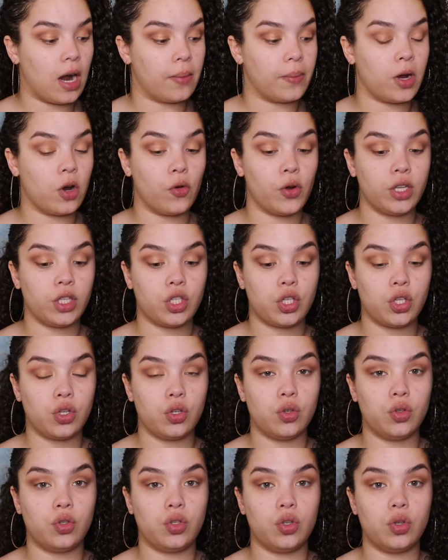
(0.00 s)
I'm going
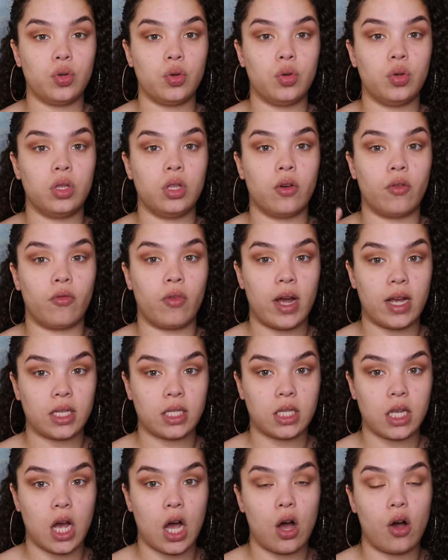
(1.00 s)
to do the
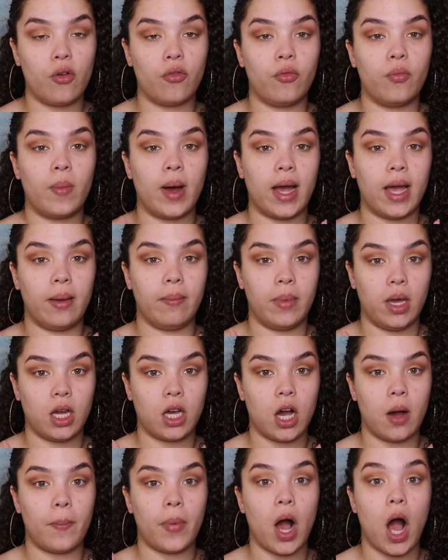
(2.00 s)
rest of my
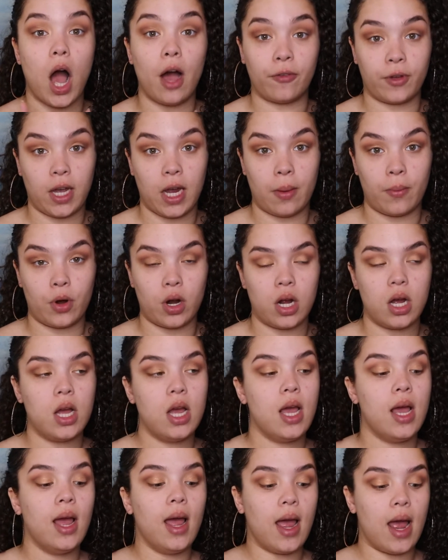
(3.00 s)
makeup off camera
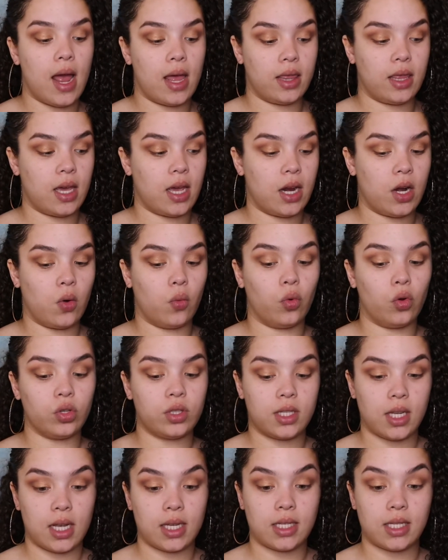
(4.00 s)
and then we'll
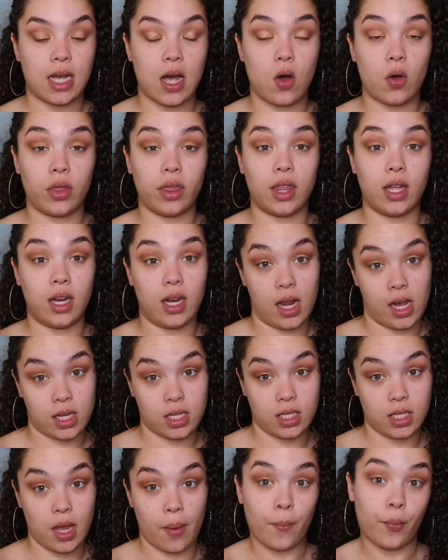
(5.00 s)
test out the
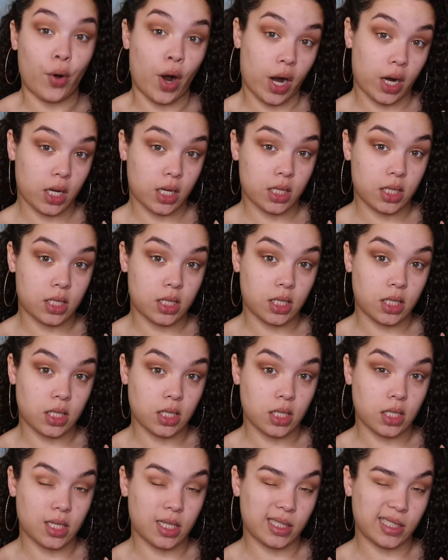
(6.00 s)
next product.
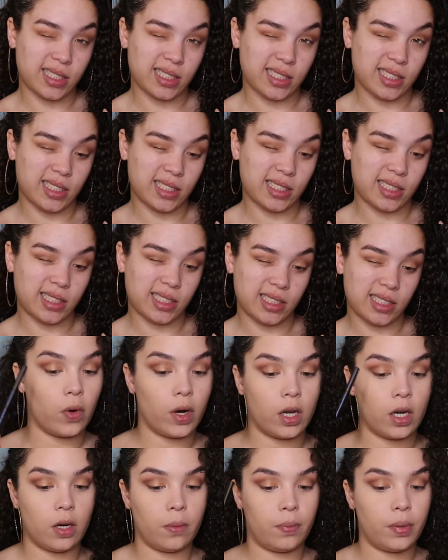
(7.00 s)
We're
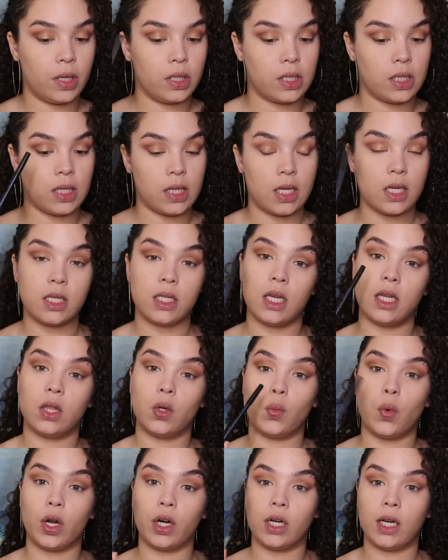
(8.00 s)
gonna put this in
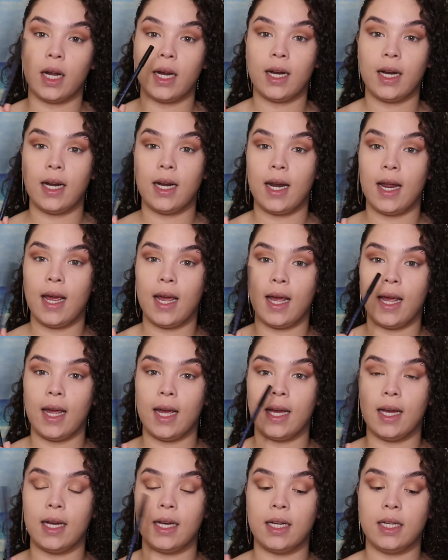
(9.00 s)
the waterline
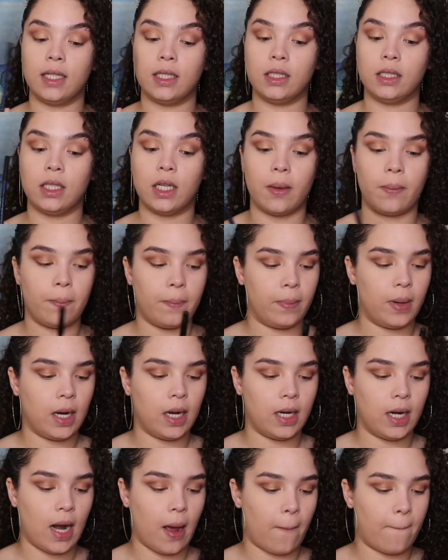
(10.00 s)
and
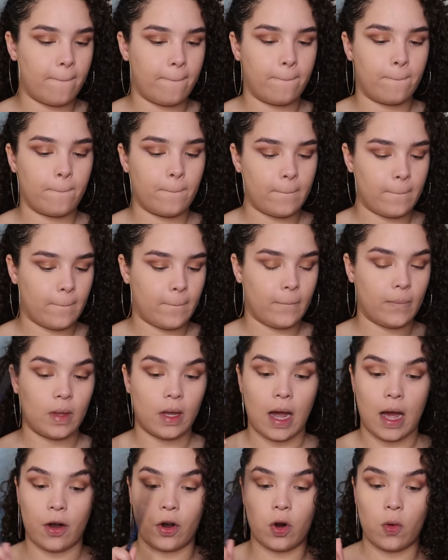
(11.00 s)
blend it out.
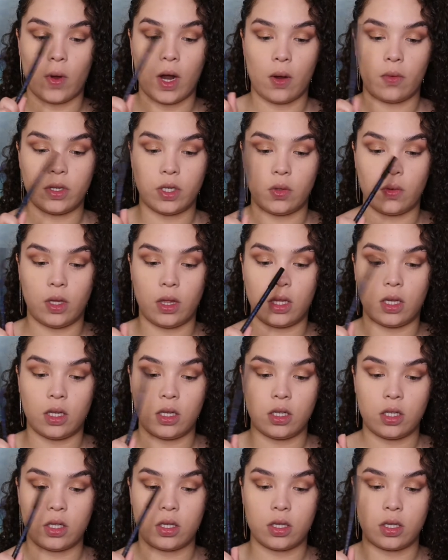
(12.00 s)
I don't know why I was doing
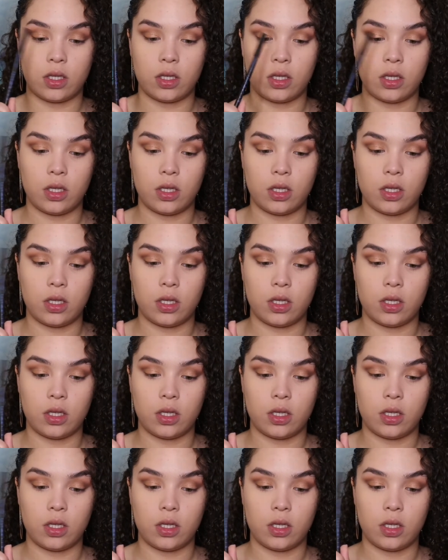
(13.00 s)
this.